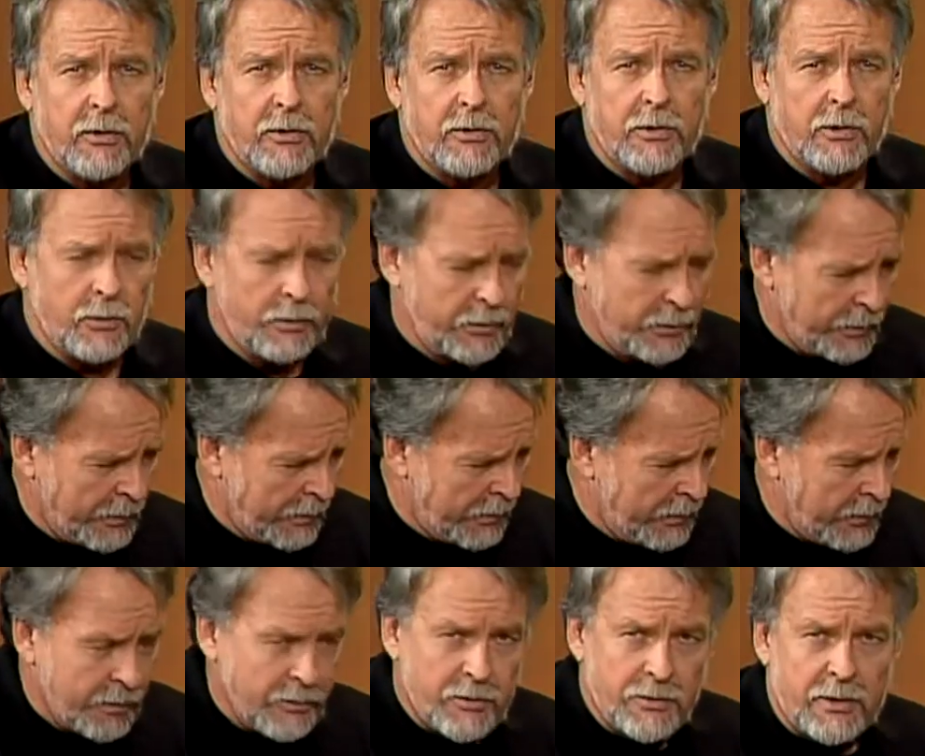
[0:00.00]
children
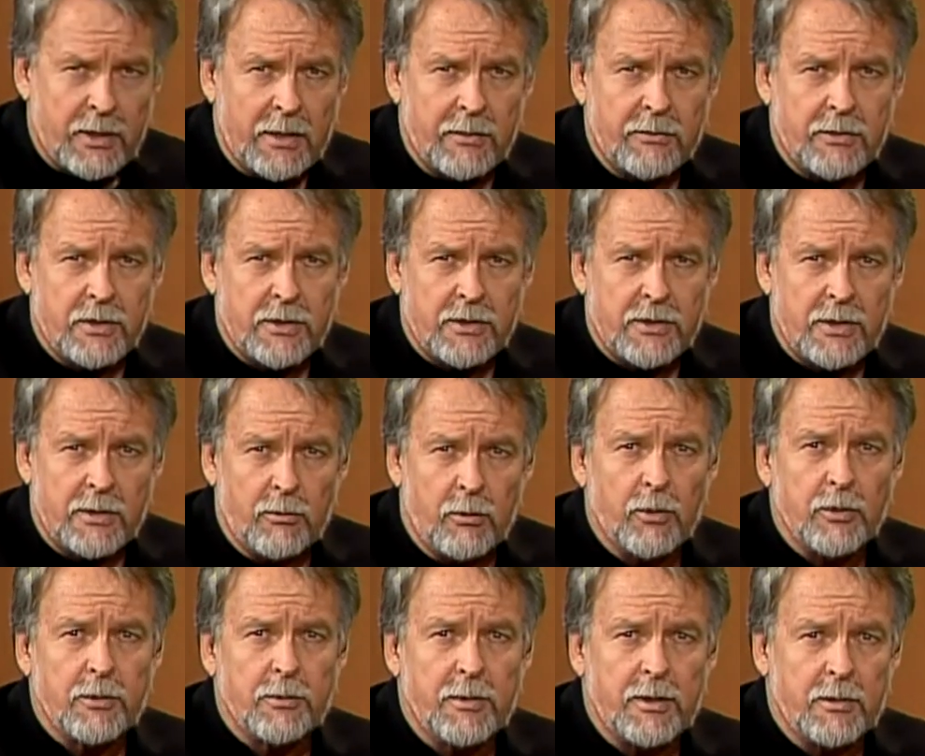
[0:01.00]
of the state of Tennessee. We
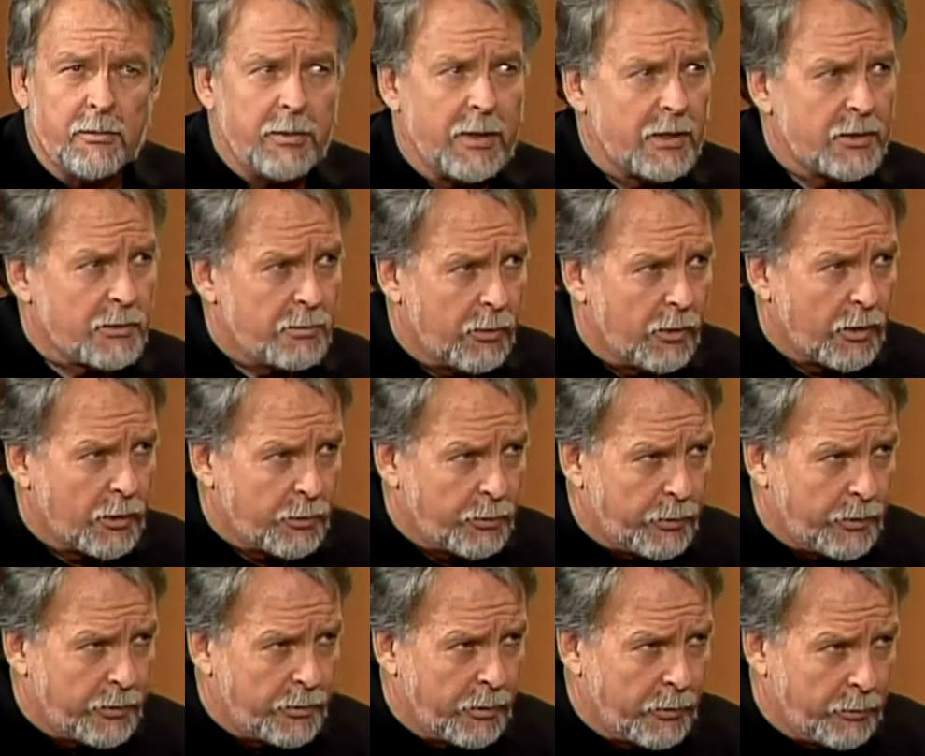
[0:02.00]
want to be the best. Mark,
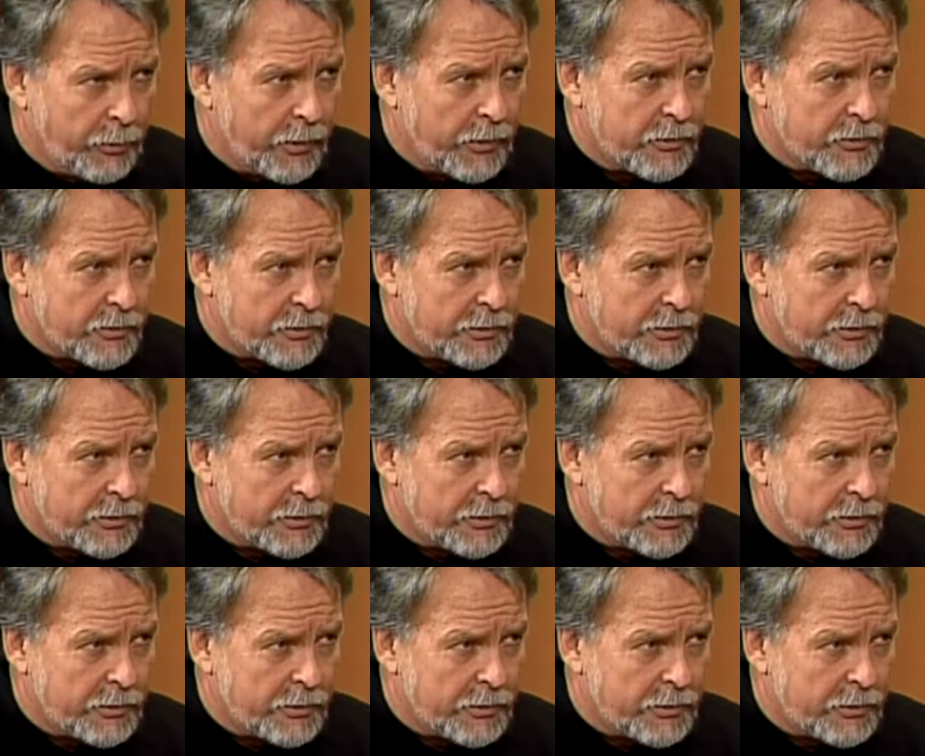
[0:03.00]
a pleasure.